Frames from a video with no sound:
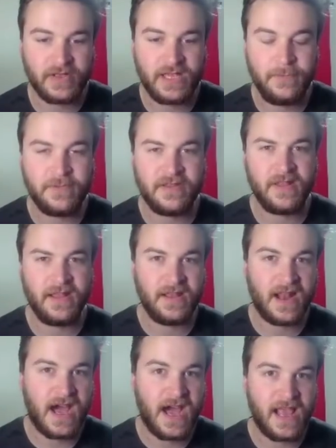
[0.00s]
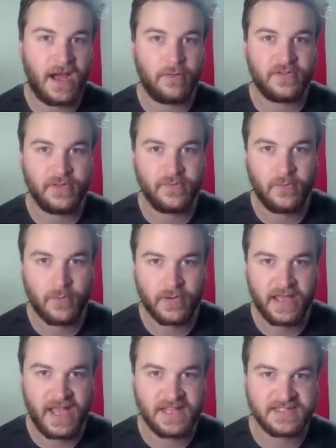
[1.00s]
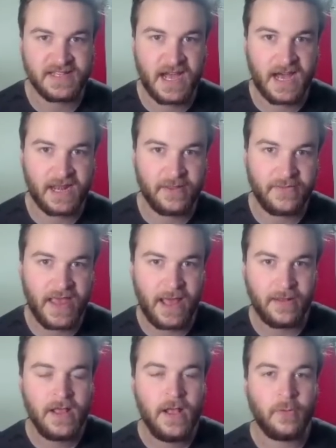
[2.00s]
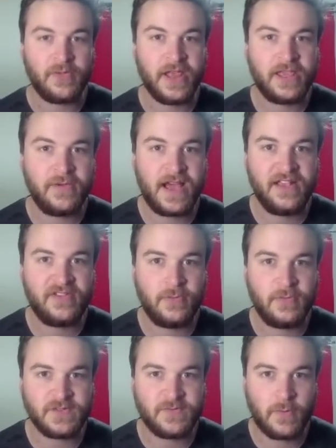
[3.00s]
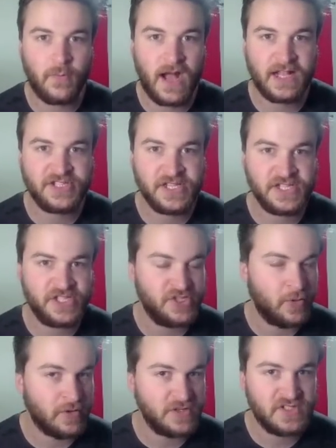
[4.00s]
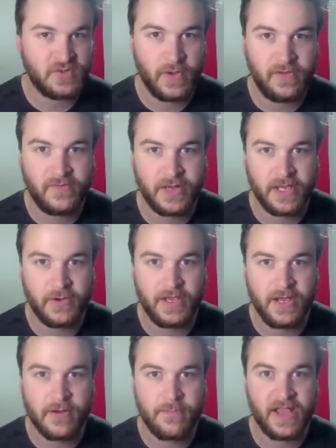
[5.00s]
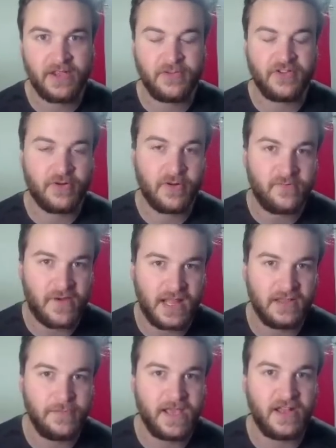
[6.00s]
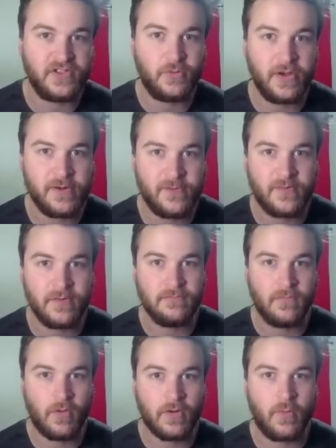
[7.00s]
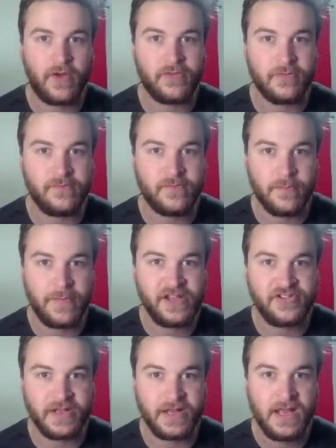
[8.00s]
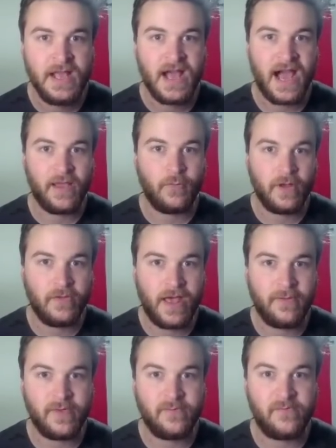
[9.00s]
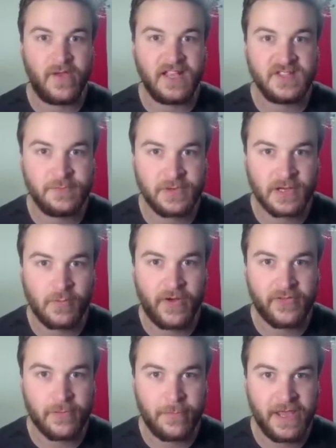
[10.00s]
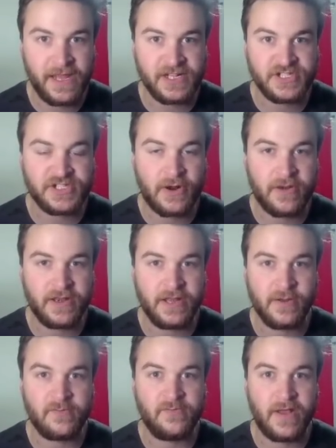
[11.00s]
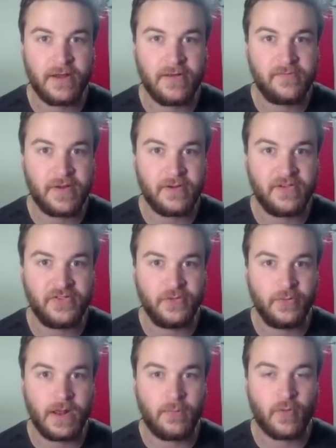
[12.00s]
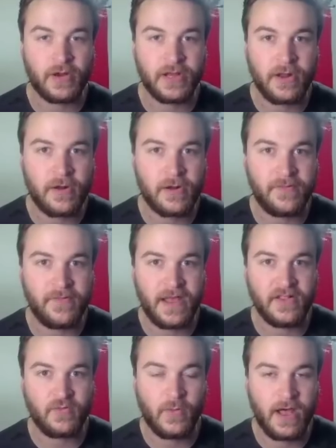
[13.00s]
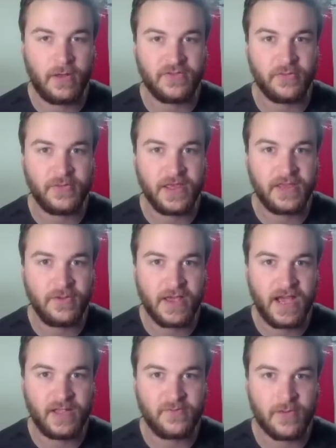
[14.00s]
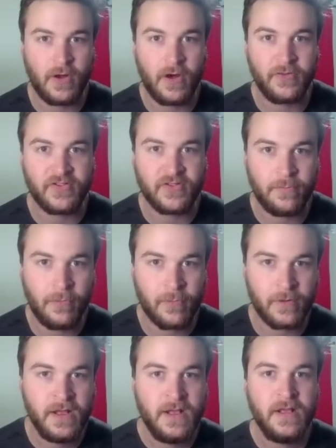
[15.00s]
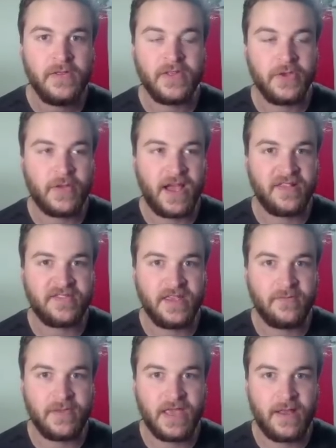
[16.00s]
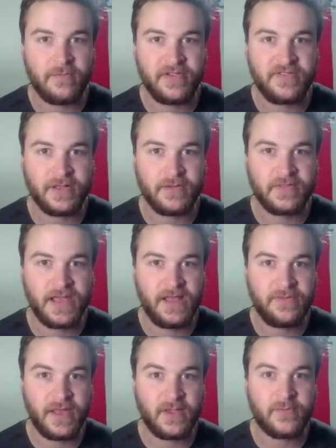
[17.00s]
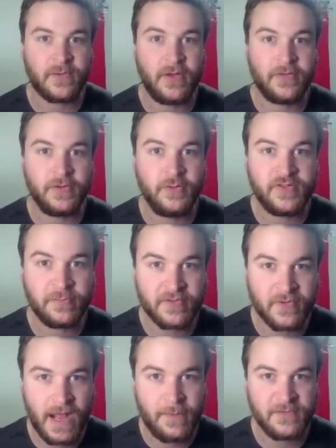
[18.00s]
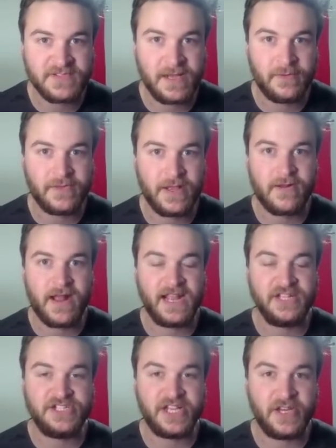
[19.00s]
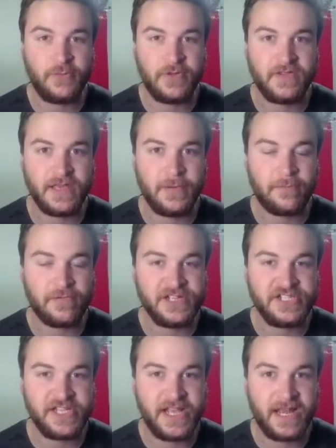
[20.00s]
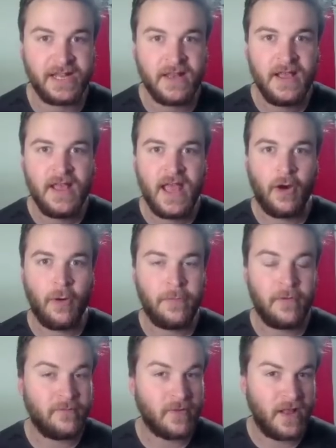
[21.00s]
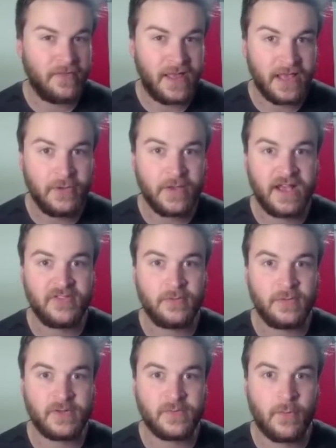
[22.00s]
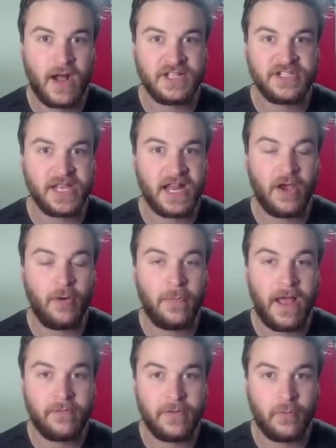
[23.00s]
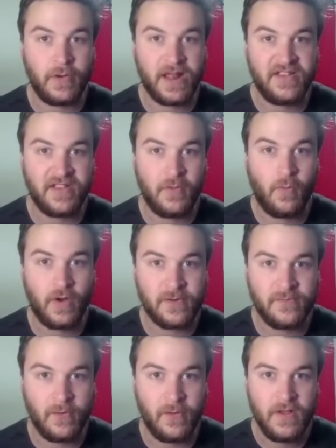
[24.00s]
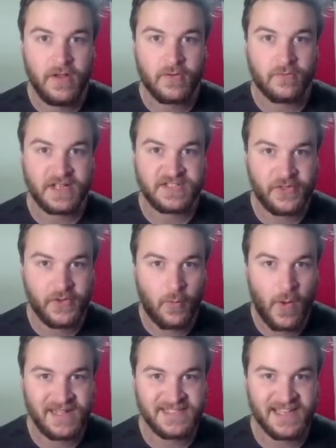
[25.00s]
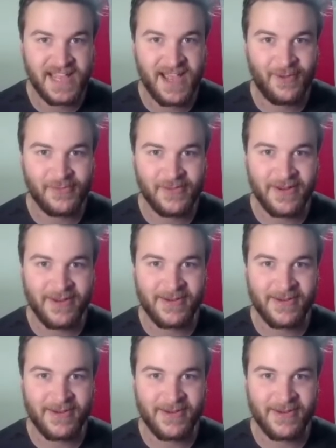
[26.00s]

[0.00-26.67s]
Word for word: keep an eye out to the forecast on that. Well, thank you guys so much for watching. Short and sweet video here. Make sure to follow me on Twitter for more weather information. I will have a Facebook weather page started here very, very soon. I'm working hard on that as well. So thank you guys for all the support that you guys give me every single day. Thanks for all the new subscribers out there. I genuinely appreciate it. Thank you guys so much for watching, and I hope everyone has a wonderful rest of their Wednesday out there.